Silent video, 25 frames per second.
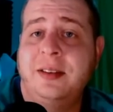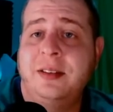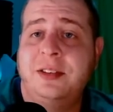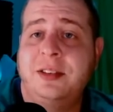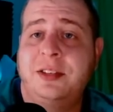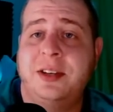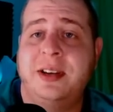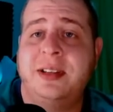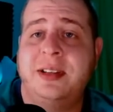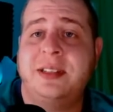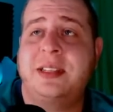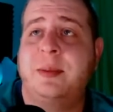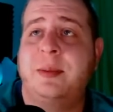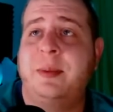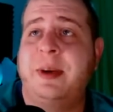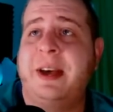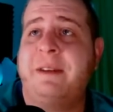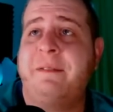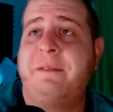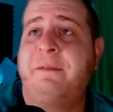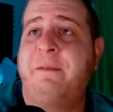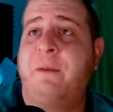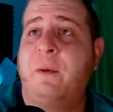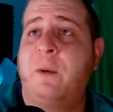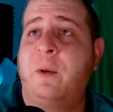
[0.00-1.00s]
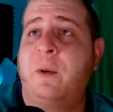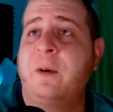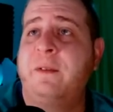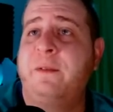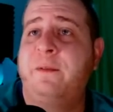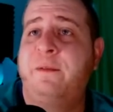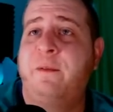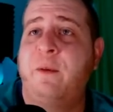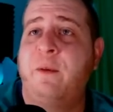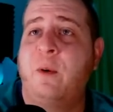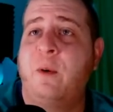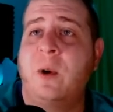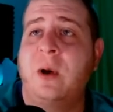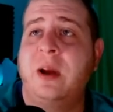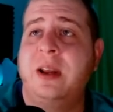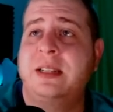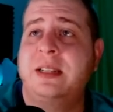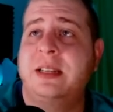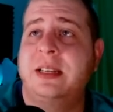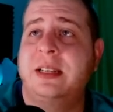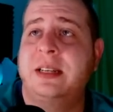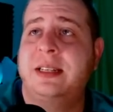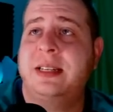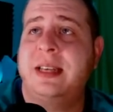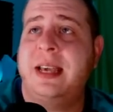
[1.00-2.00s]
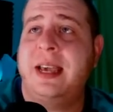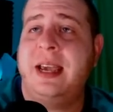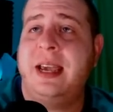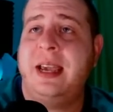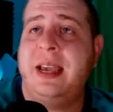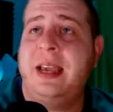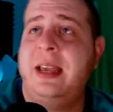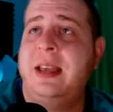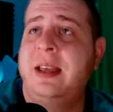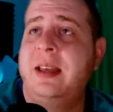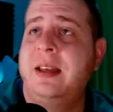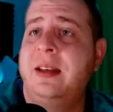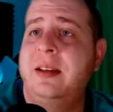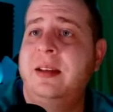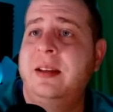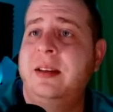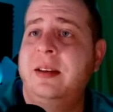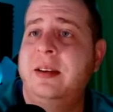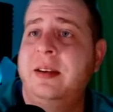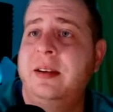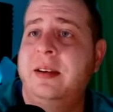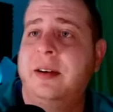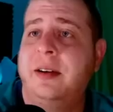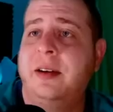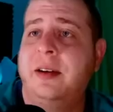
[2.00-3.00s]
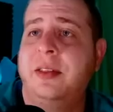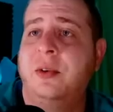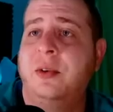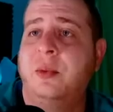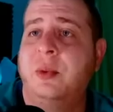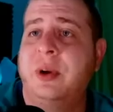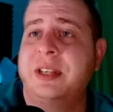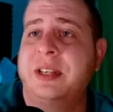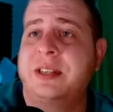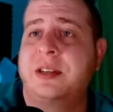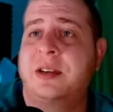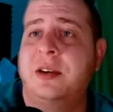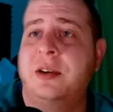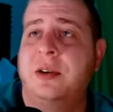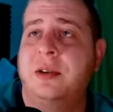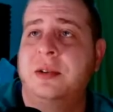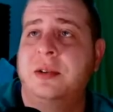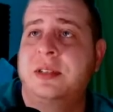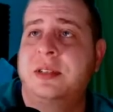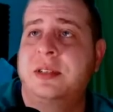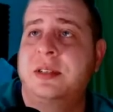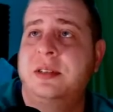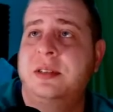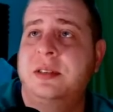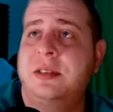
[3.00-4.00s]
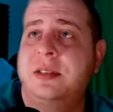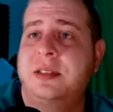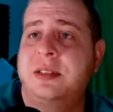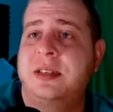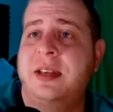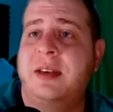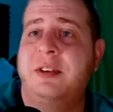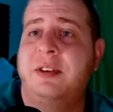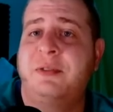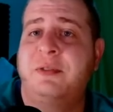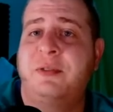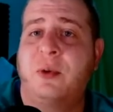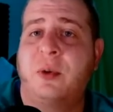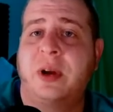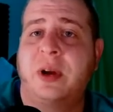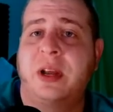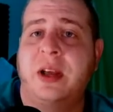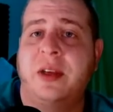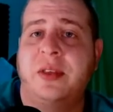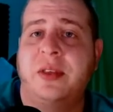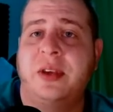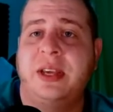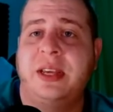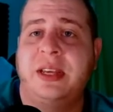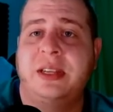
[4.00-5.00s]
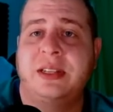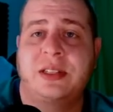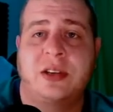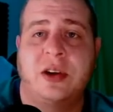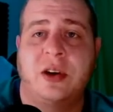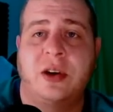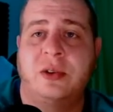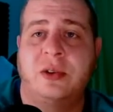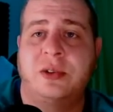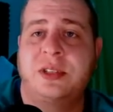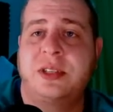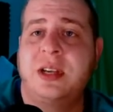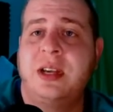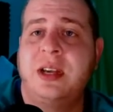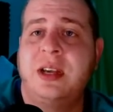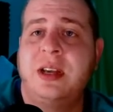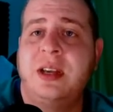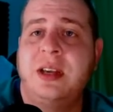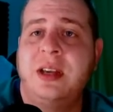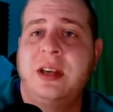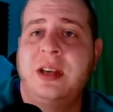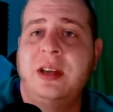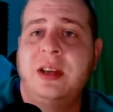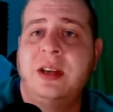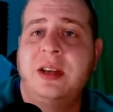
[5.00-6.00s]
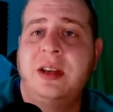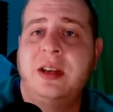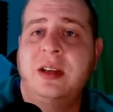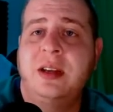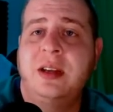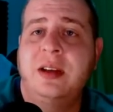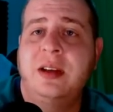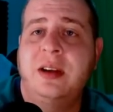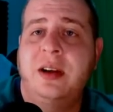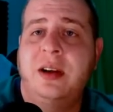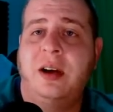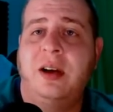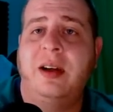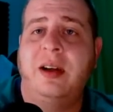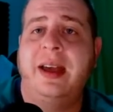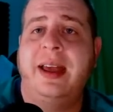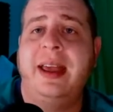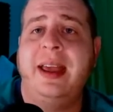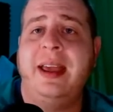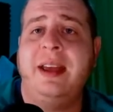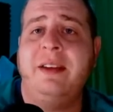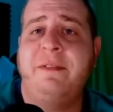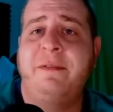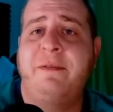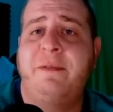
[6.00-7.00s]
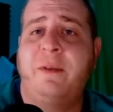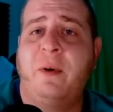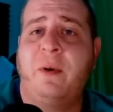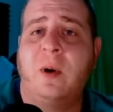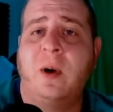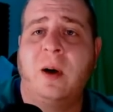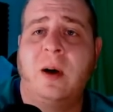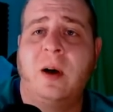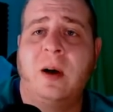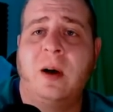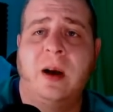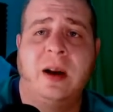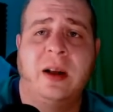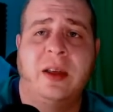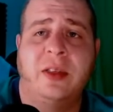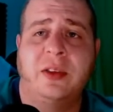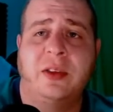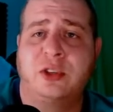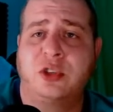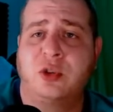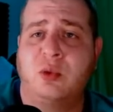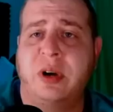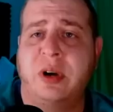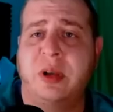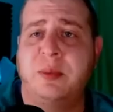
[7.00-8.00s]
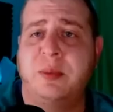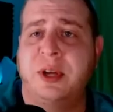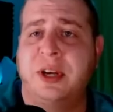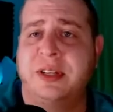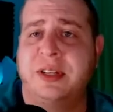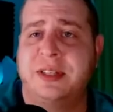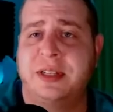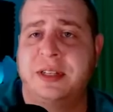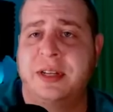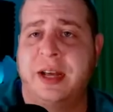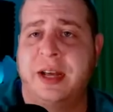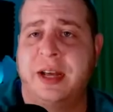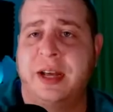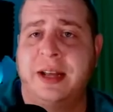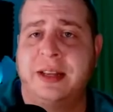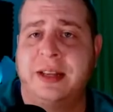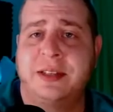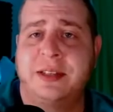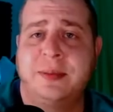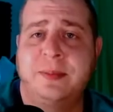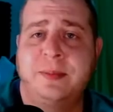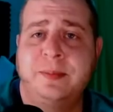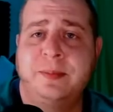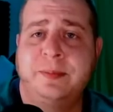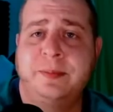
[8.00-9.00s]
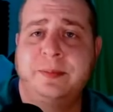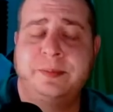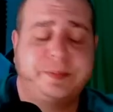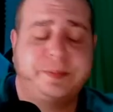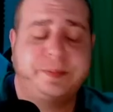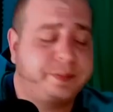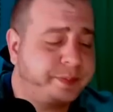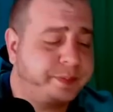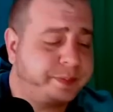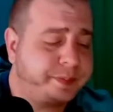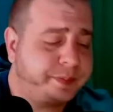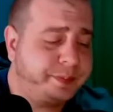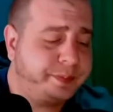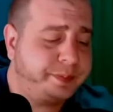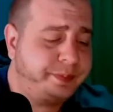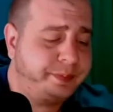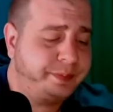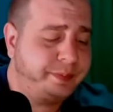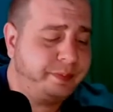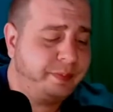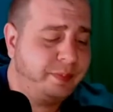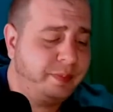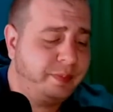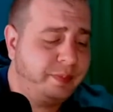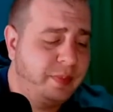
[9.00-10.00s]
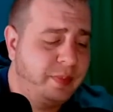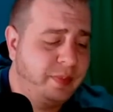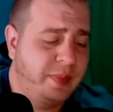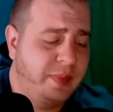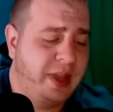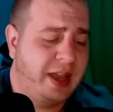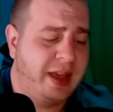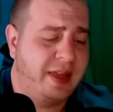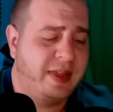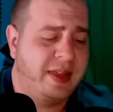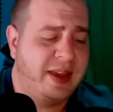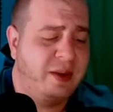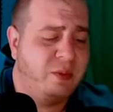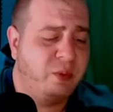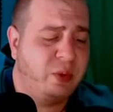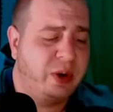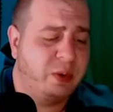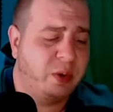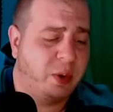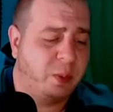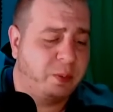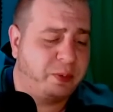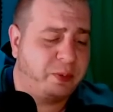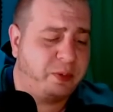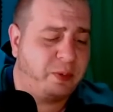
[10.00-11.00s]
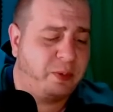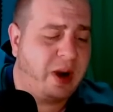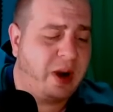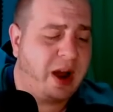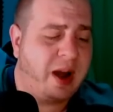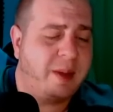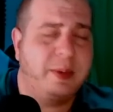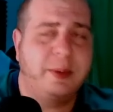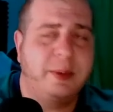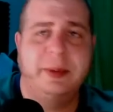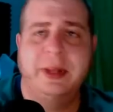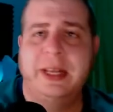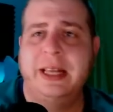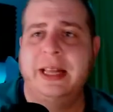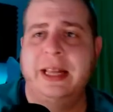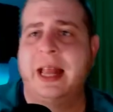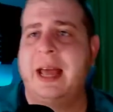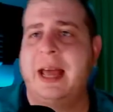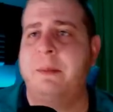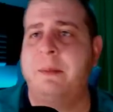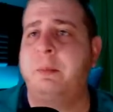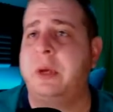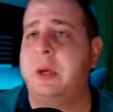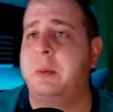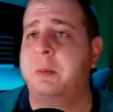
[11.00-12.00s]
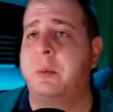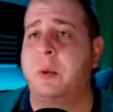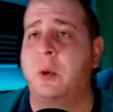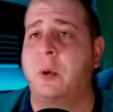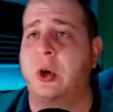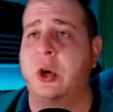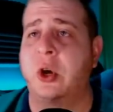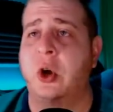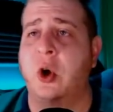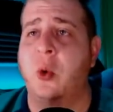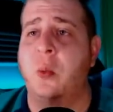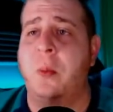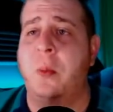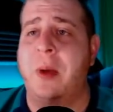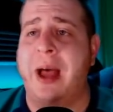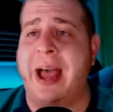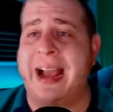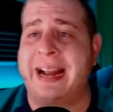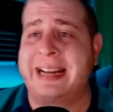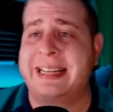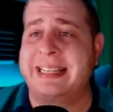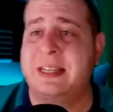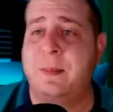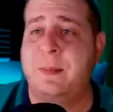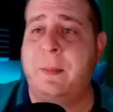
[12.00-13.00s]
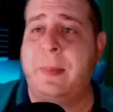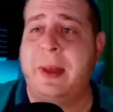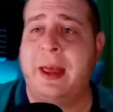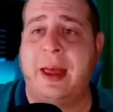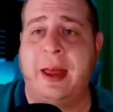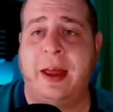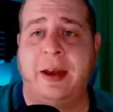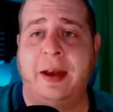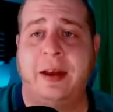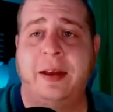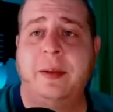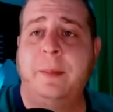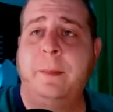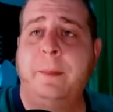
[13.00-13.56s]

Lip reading: Just about 440 today on the West Coast, 740 on the East Coast. I'll hang for another 20 minutes, you guys. And then we will probably let people go back to bed.